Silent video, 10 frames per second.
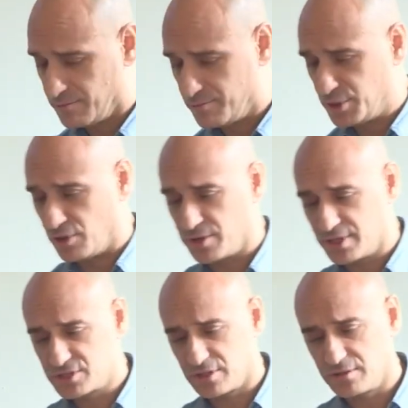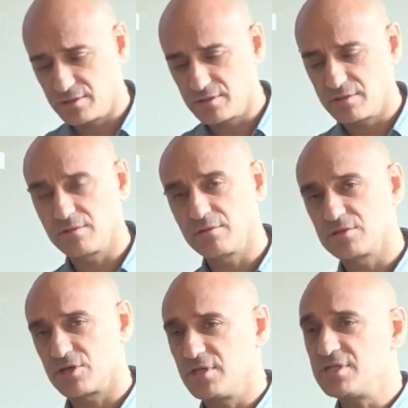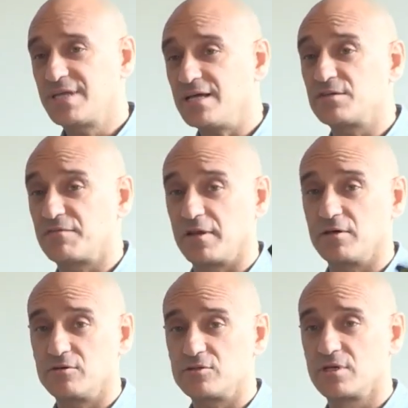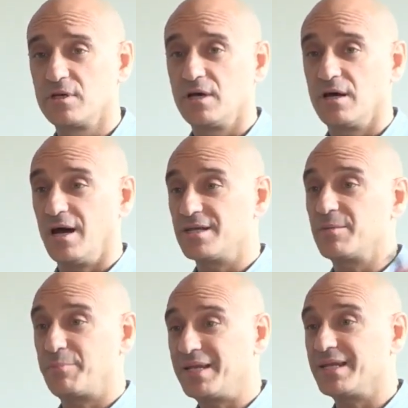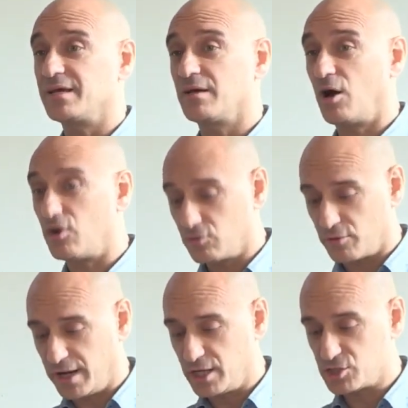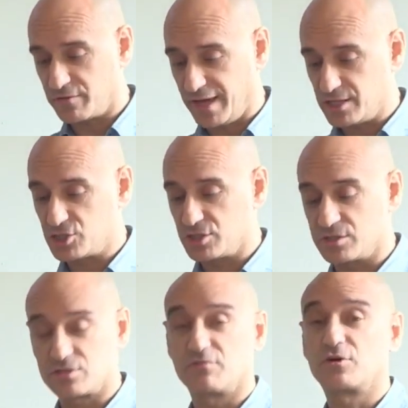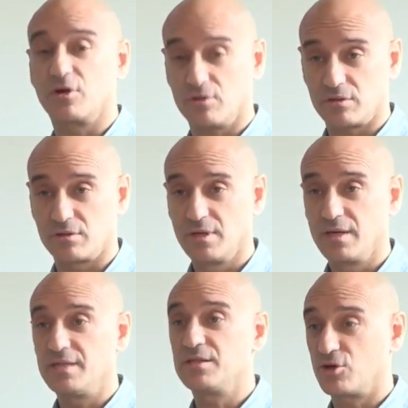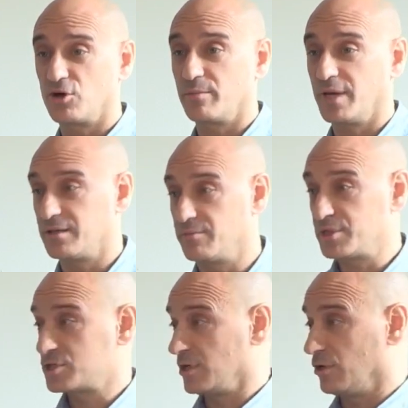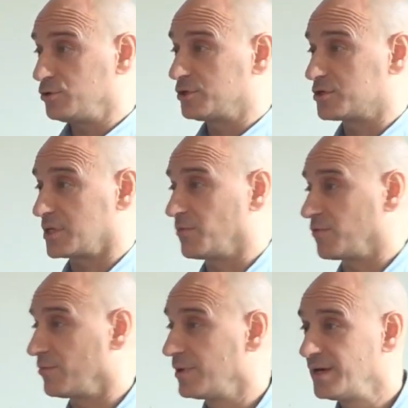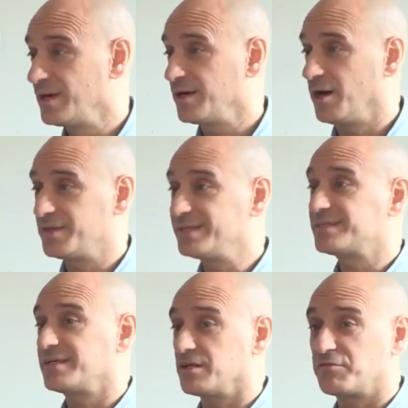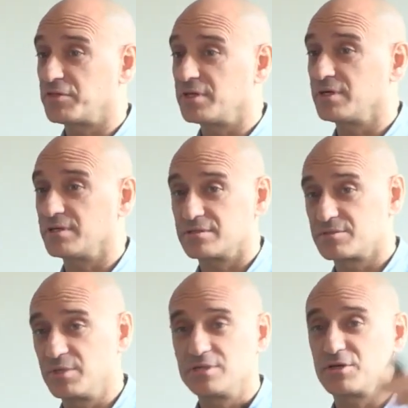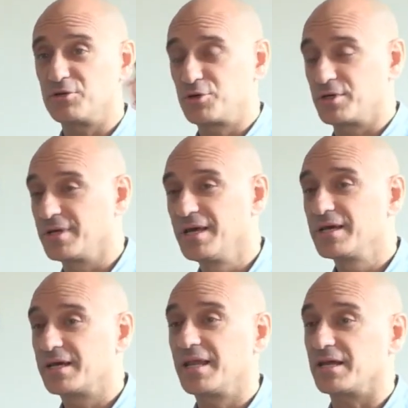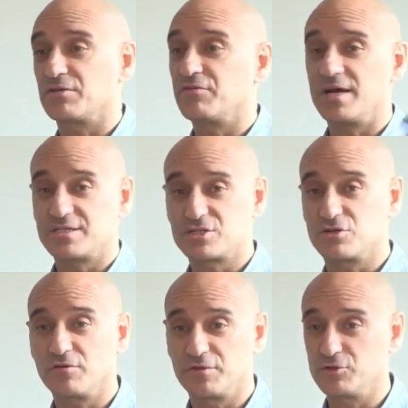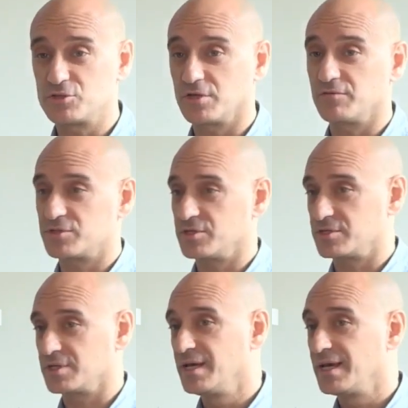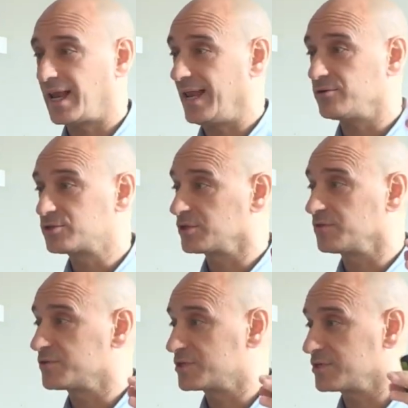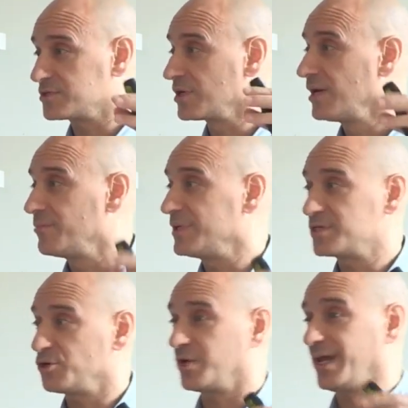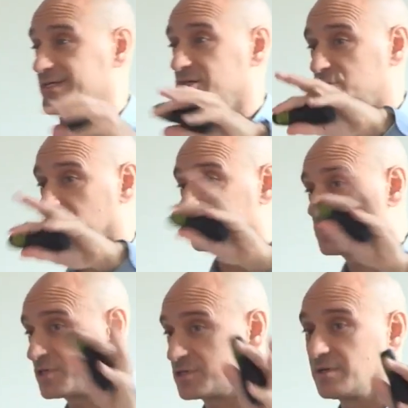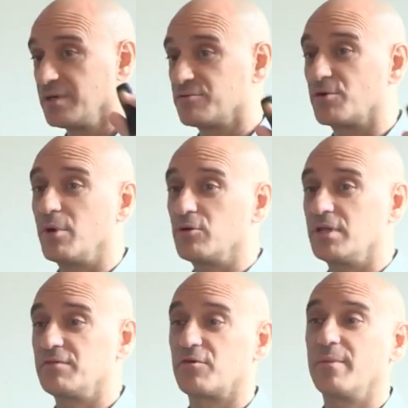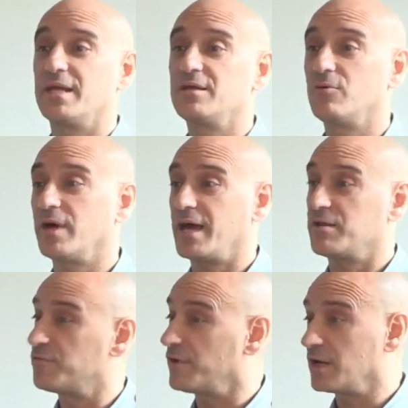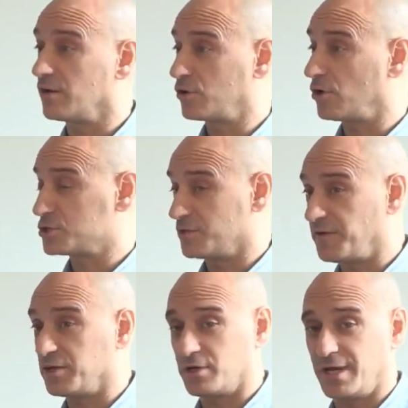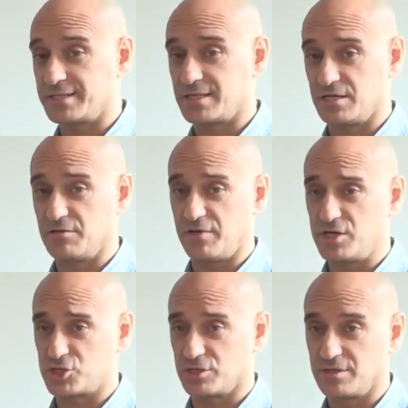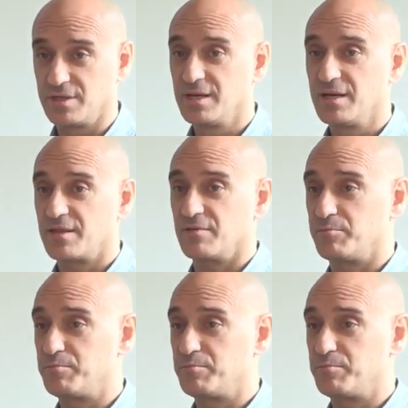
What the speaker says: beyond this? So these data flows are underpinning a whole range of engines of growth in the economy. And the minister alluded to some of them. The Internet of Things means that you can connect devices and offer new services. Cloud services means that you can access services remotely from anywhere at a very low cost. In fact, you can access innovation that